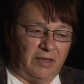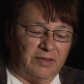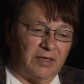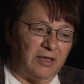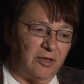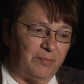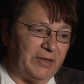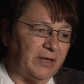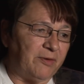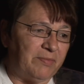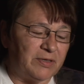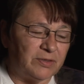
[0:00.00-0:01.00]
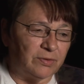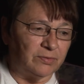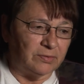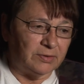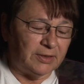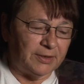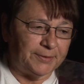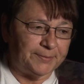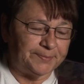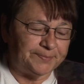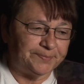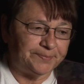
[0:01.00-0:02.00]
the little bit I've been told,
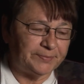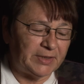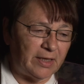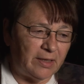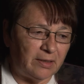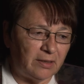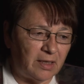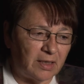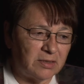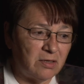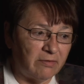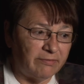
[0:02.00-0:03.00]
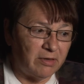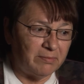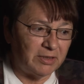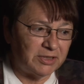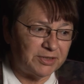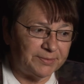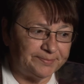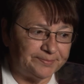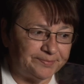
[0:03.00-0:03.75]
and that's not very much.